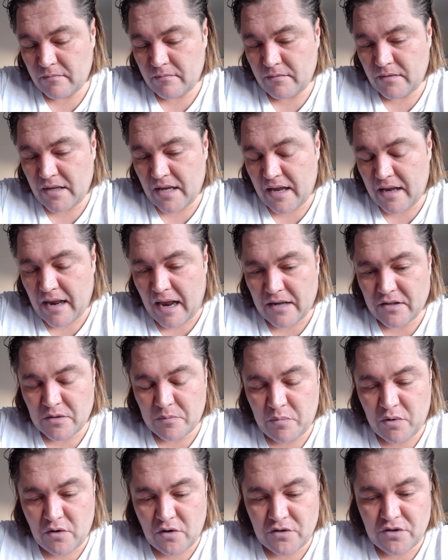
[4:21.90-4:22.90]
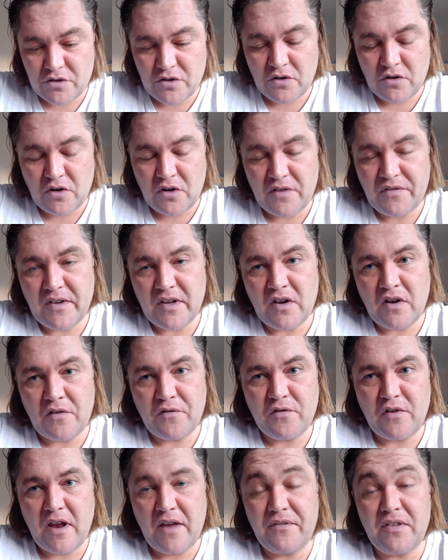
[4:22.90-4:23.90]
yeah, I suppose you know if you're
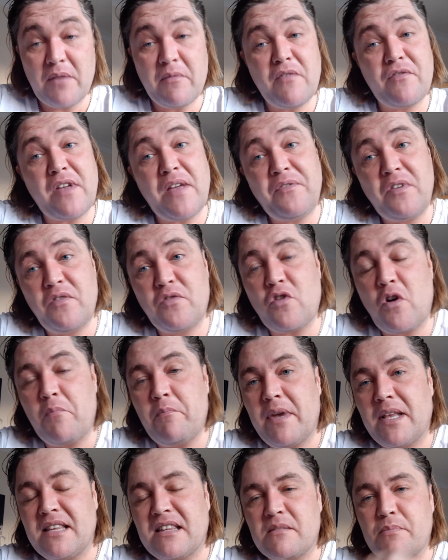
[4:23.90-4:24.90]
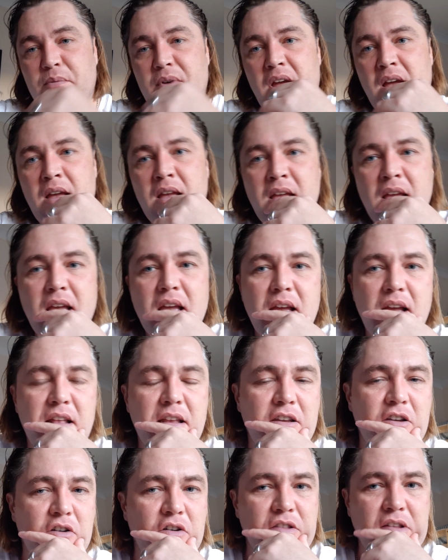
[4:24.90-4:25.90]
not if you if you're from Middlesbrough and
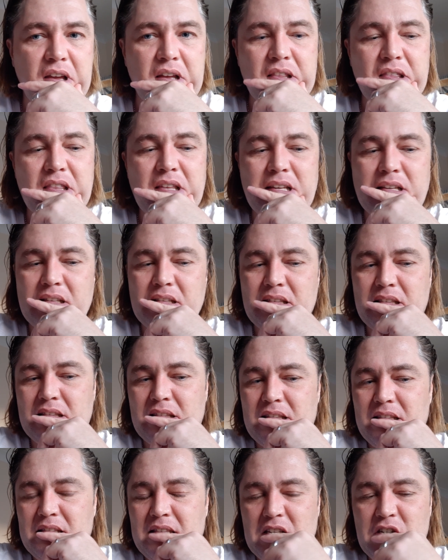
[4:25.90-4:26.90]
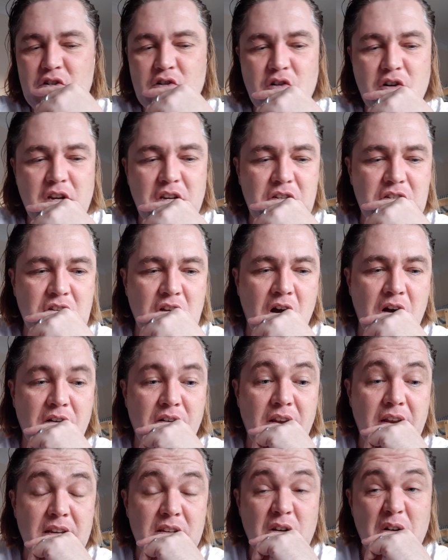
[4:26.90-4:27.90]
you know the the the jokey
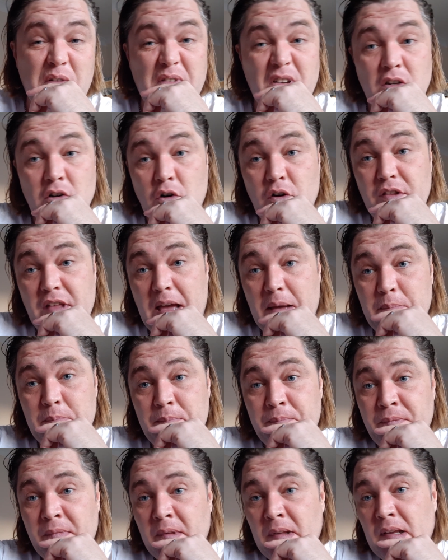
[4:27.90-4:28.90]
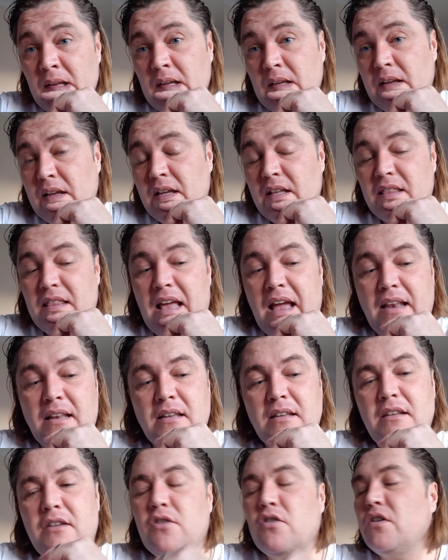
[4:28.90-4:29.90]
stories or if you know them,
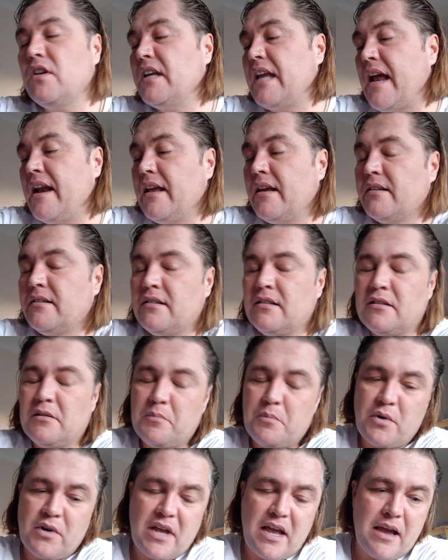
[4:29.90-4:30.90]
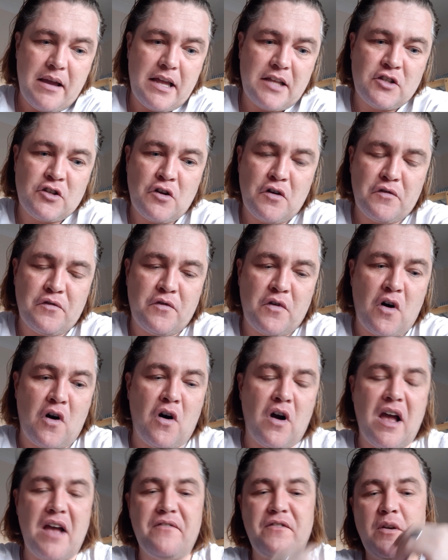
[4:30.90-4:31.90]
then you're gonna get it. But uh, it's not
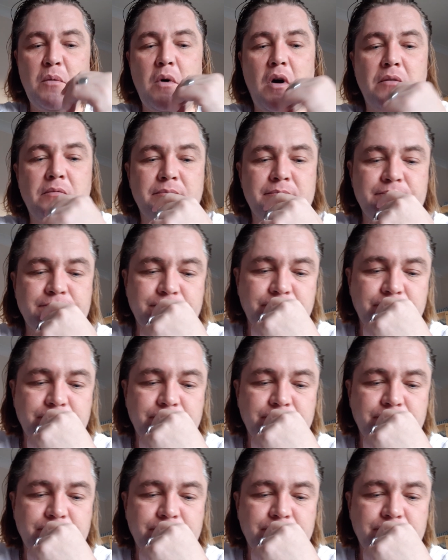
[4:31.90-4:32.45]
for everyone.